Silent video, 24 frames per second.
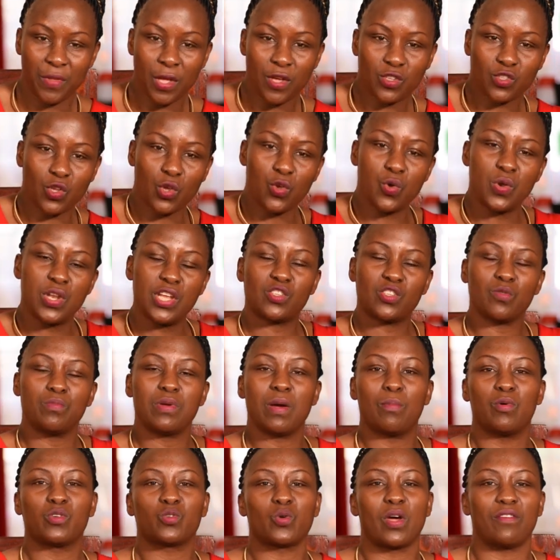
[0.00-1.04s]
So you need to be
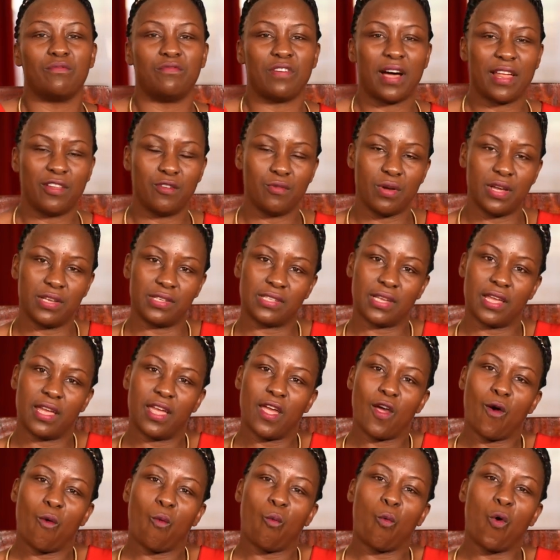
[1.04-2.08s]
able to evaluate
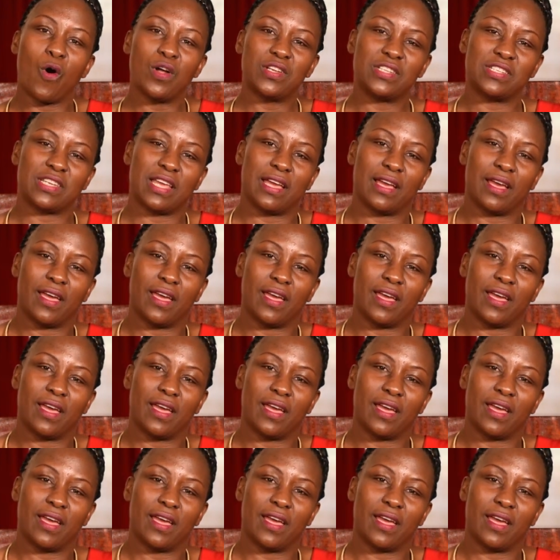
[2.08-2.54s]
what